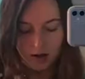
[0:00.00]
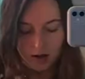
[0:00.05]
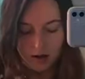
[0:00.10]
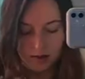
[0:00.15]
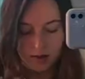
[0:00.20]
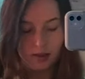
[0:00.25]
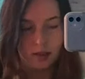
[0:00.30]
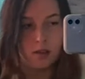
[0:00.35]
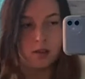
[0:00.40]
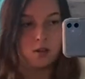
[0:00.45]
I
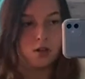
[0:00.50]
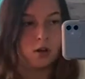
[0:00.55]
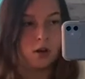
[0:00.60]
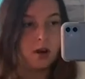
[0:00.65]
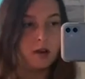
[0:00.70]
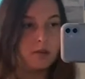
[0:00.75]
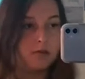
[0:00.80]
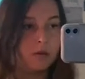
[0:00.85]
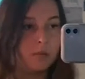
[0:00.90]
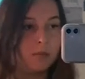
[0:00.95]
think the shirt
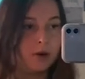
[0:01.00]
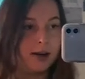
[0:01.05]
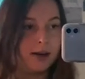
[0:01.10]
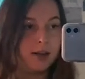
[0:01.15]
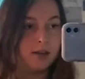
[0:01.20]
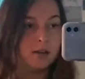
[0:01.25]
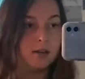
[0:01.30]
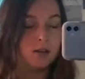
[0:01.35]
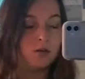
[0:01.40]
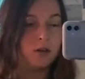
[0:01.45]
is from
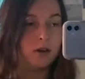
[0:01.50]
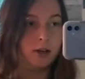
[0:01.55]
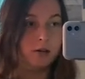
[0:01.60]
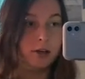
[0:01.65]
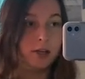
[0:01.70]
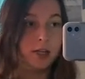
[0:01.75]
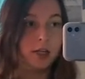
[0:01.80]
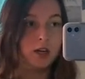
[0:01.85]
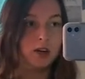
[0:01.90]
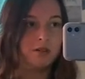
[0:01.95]
Brandy too, I
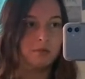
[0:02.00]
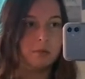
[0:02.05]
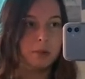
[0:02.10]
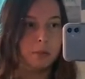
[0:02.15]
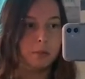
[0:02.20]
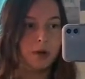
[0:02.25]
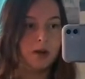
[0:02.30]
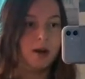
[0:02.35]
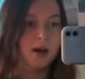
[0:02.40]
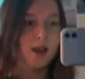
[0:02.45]
really don't
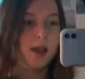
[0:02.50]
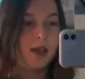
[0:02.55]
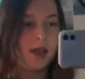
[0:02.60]
remember.